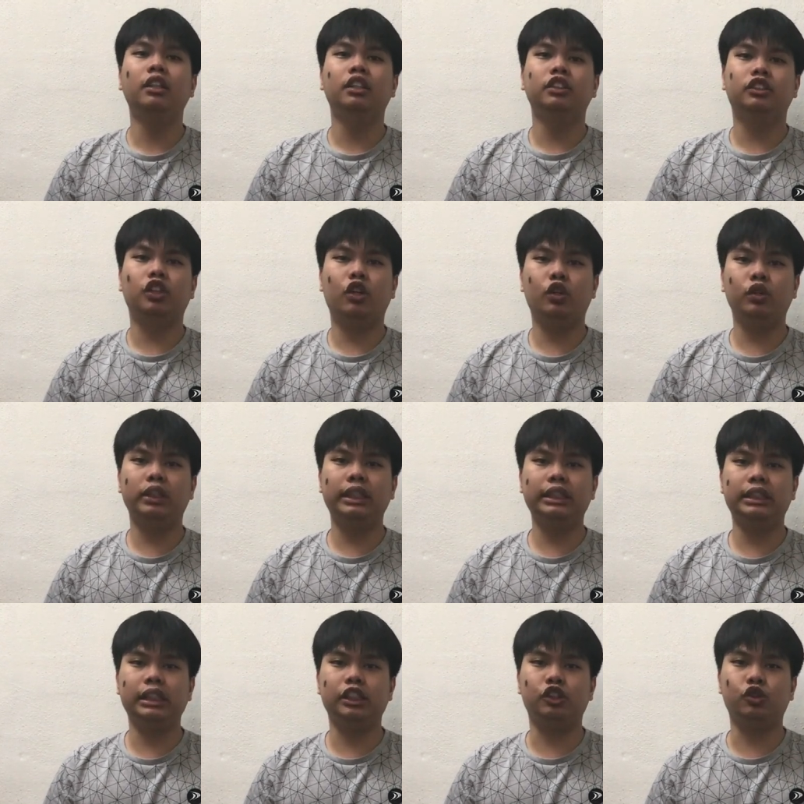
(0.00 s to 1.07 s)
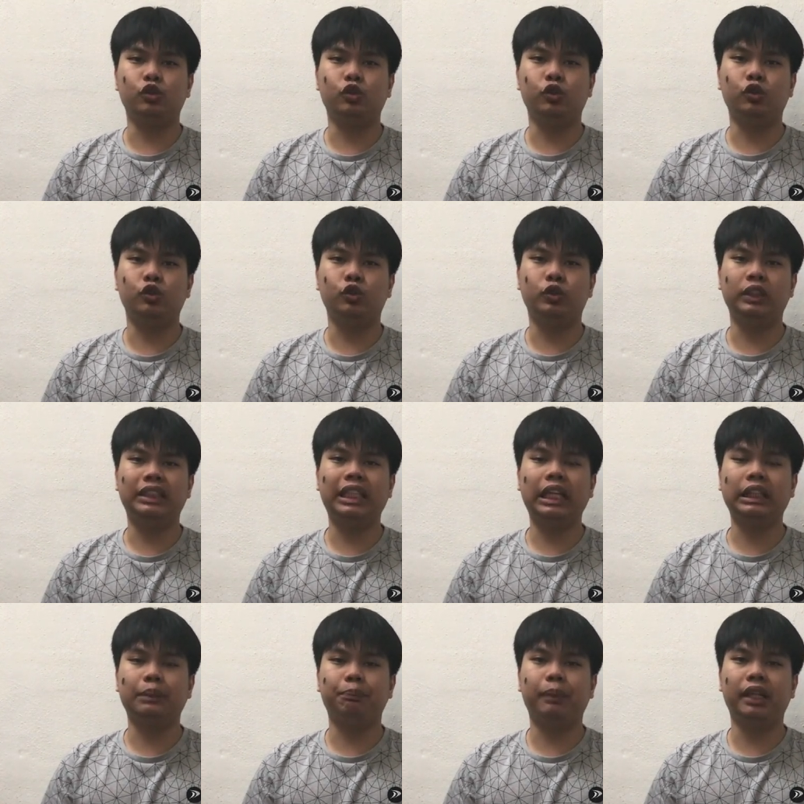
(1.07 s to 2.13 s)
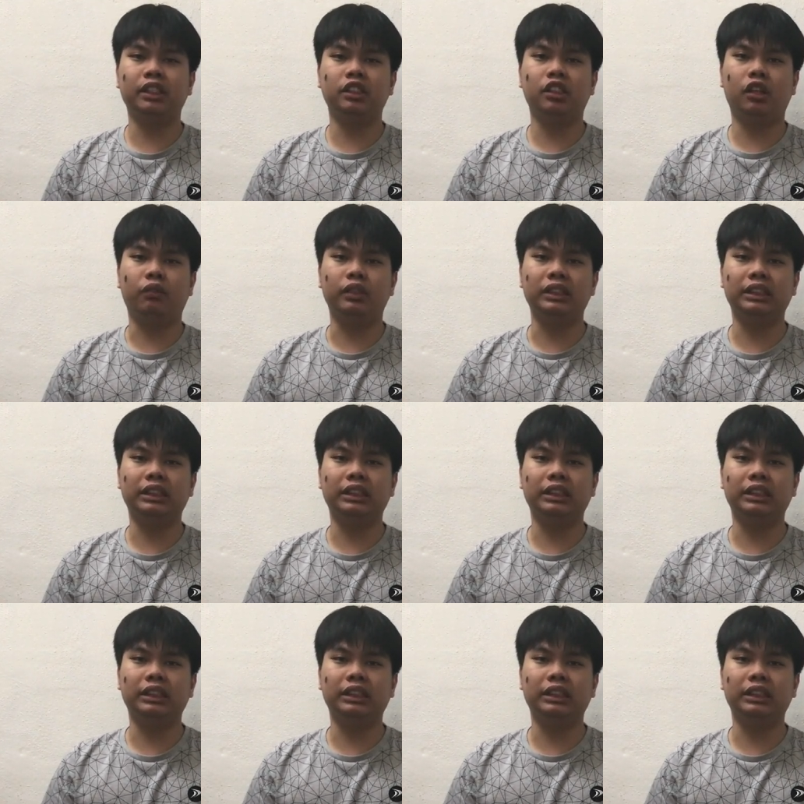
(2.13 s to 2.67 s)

So this is to detect the presence of the